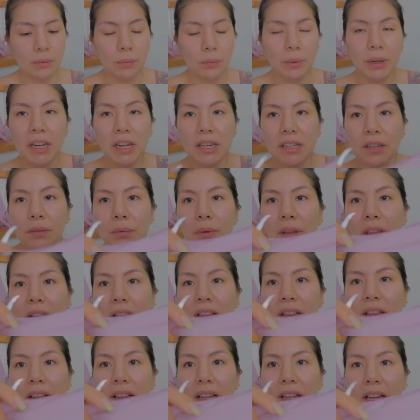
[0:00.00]
what I did with like
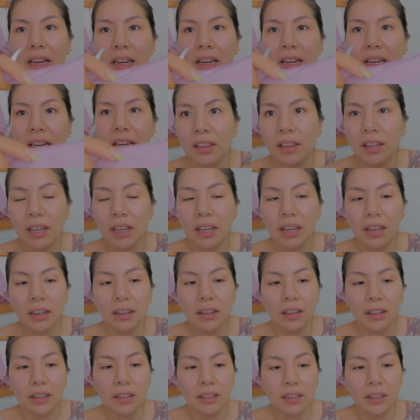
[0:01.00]
the lining
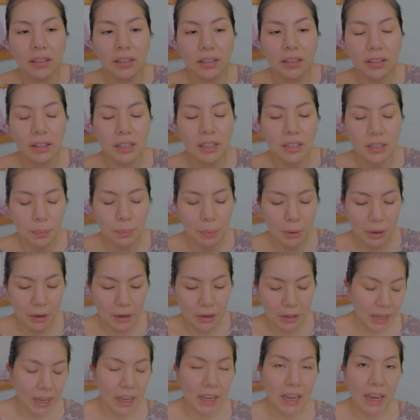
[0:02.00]
and this
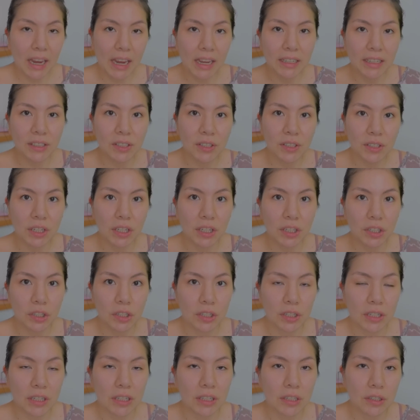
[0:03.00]
part, I hand
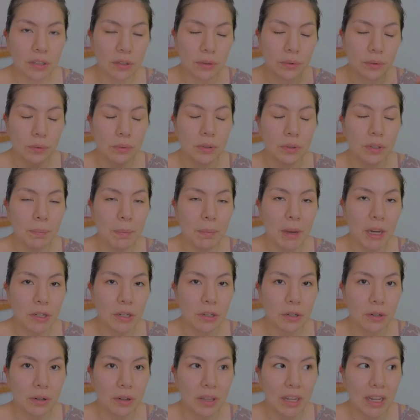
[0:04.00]
stitched it so to make
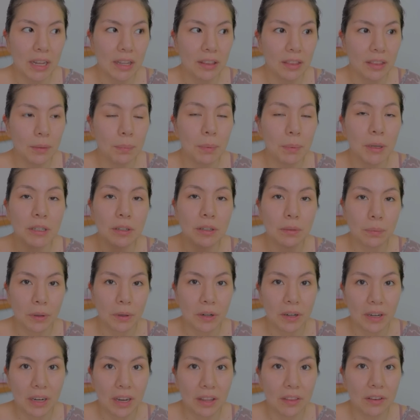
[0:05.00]
sure that the pieces were
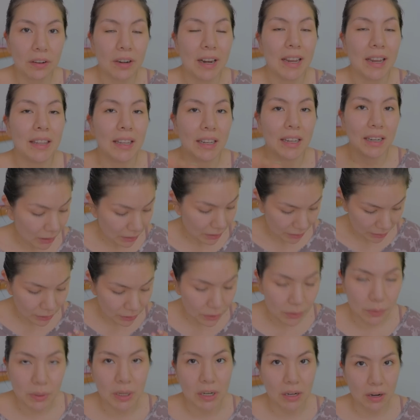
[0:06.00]
together, and then I sewed it